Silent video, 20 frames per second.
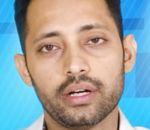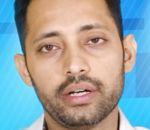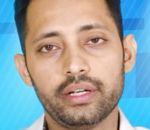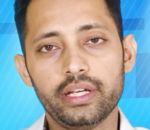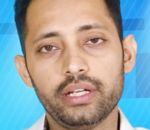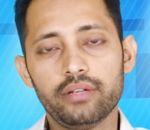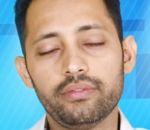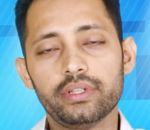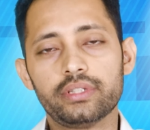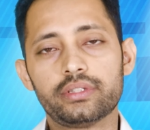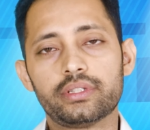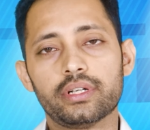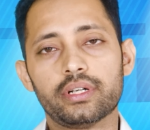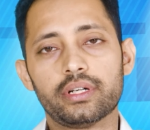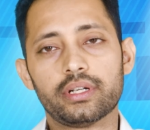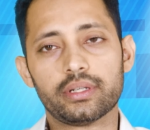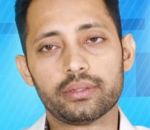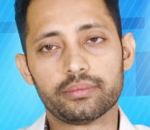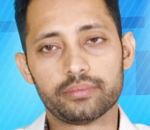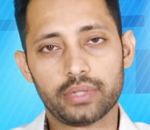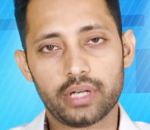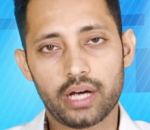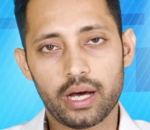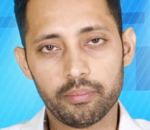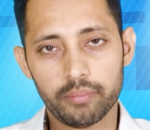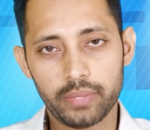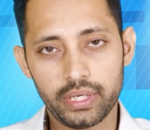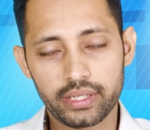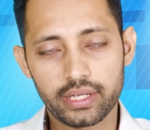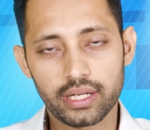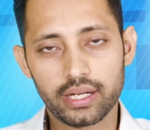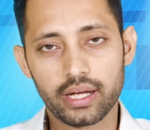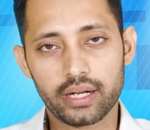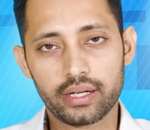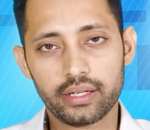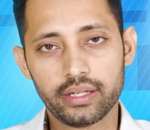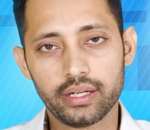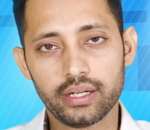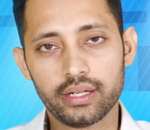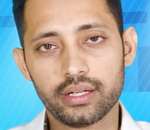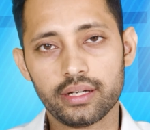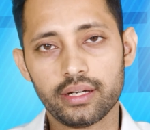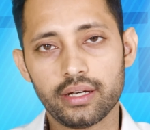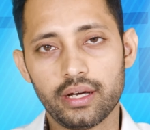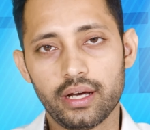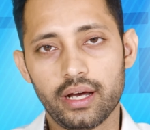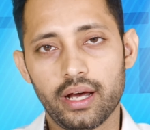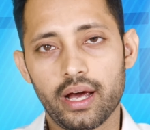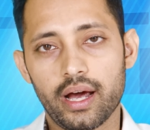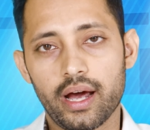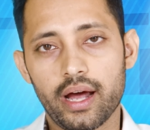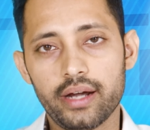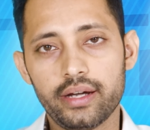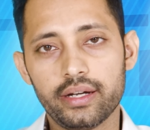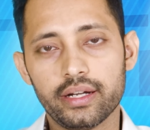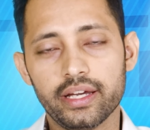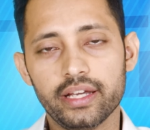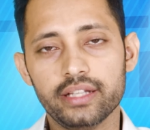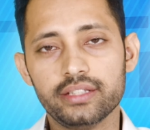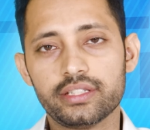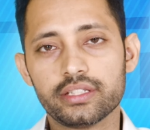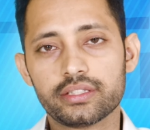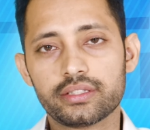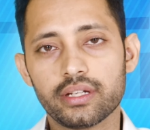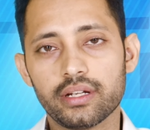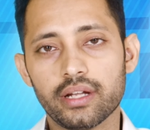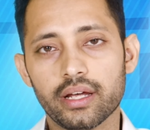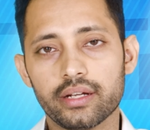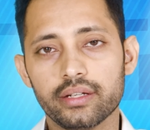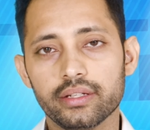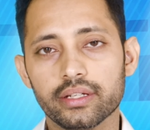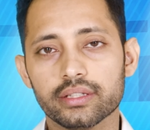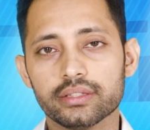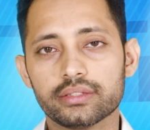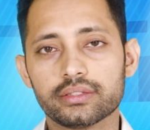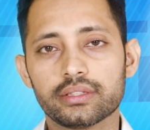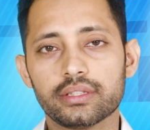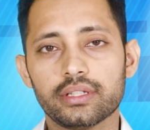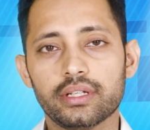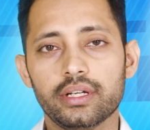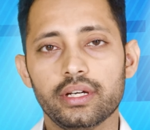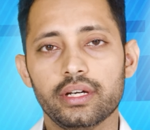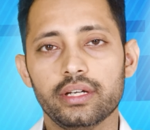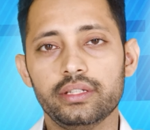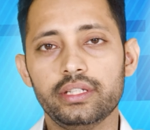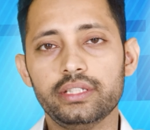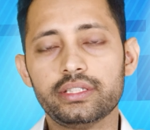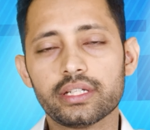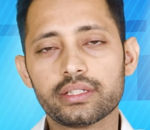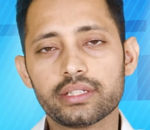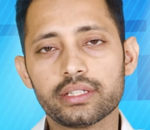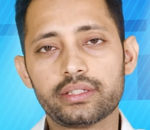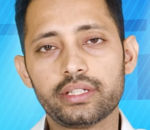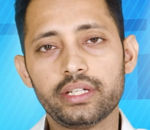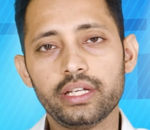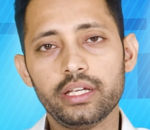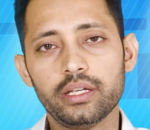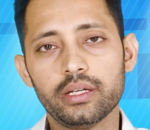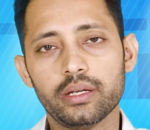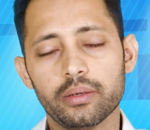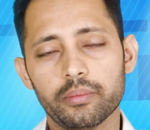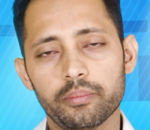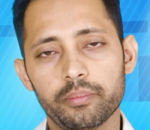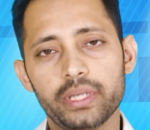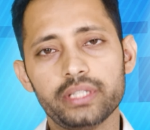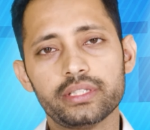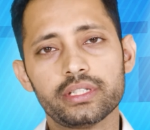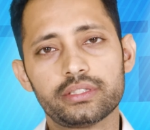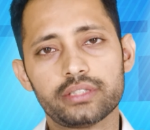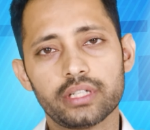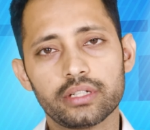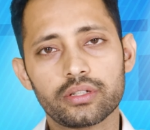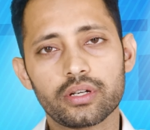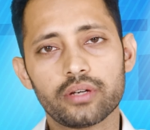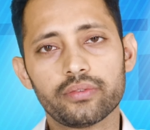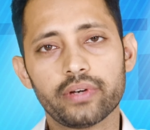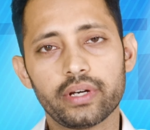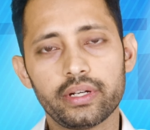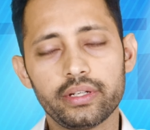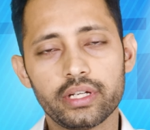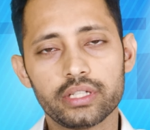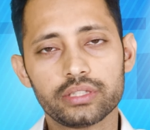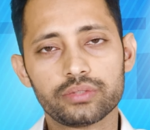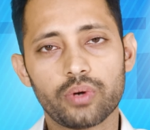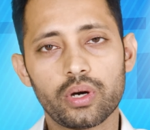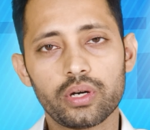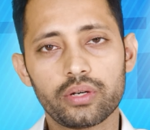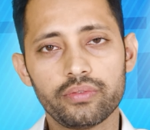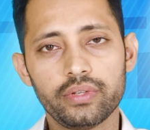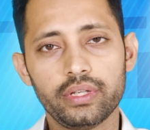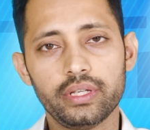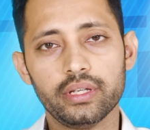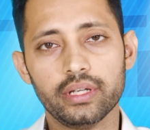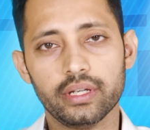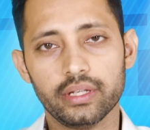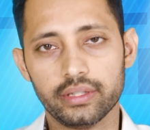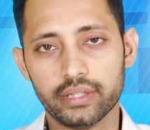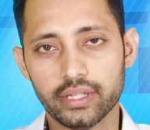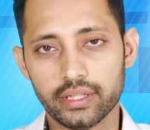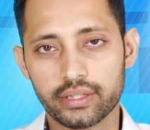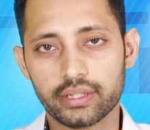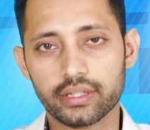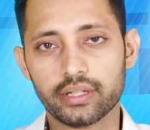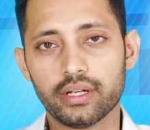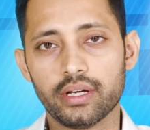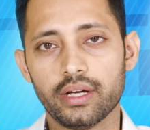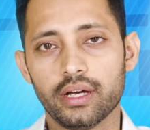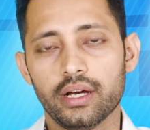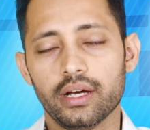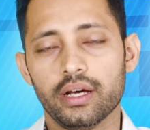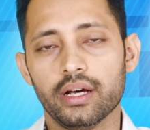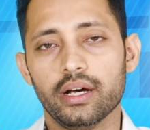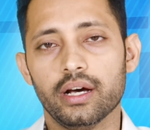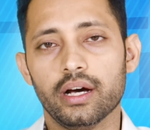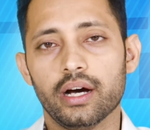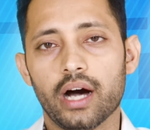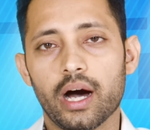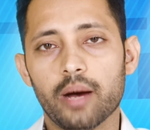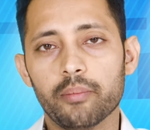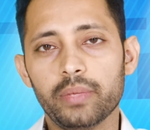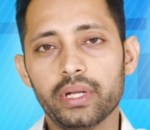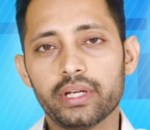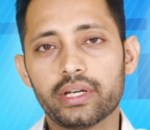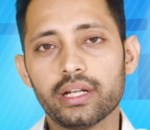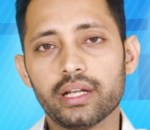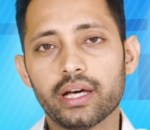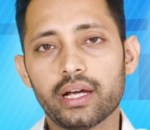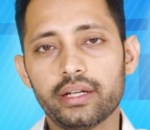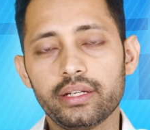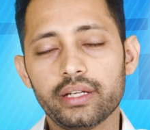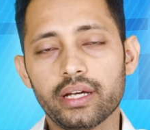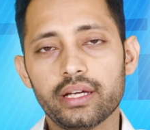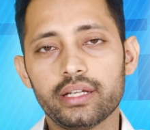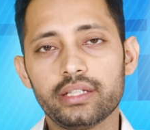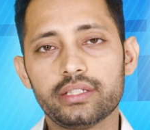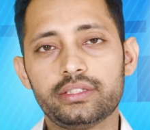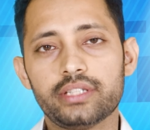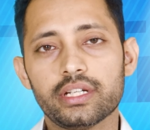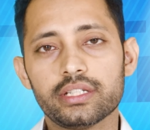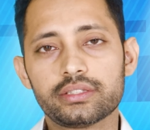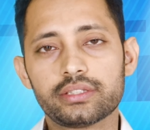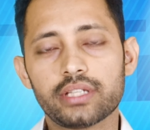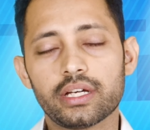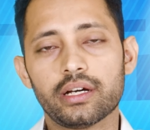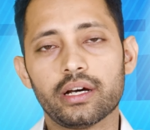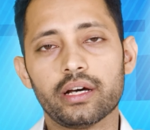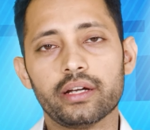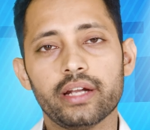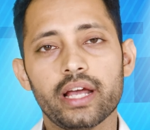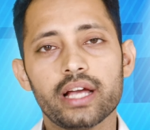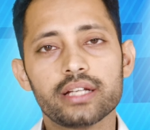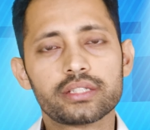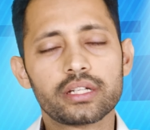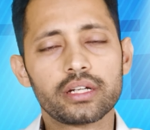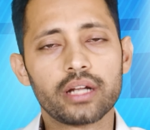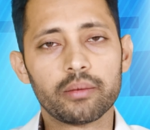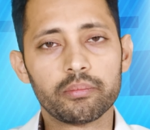deal with umbilical hernia and incisional hernias. These are the three major chunk of hernias what we get. Umbilical hernia is just a natural